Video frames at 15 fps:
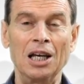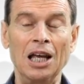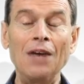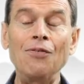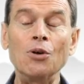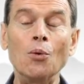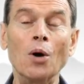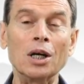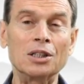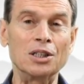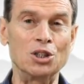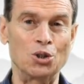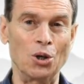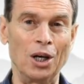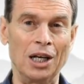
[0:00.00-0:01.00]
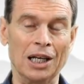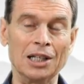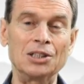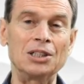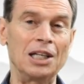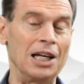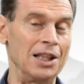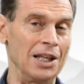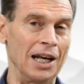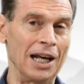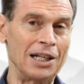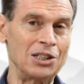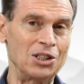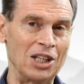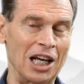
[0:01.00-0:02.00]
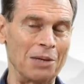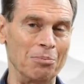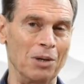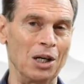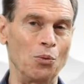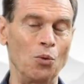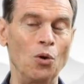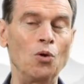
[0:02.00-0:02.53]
If you want to join us in the next segment,